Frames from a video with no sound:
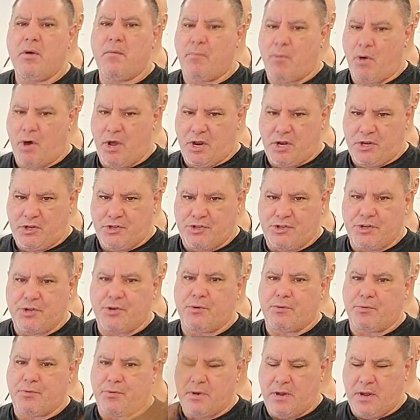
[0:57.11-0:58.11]
Bought it in
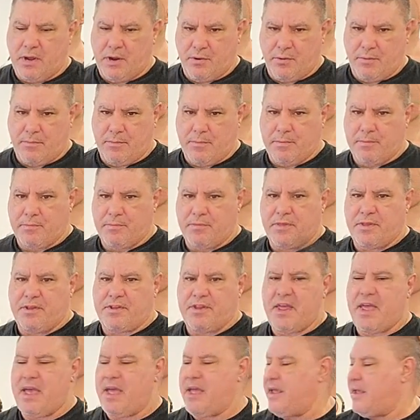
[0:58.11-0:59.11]
June. I remember the
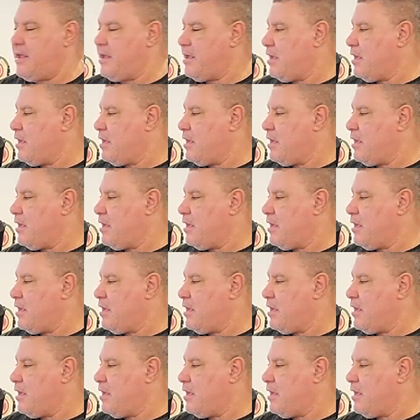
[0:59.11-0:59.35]
day.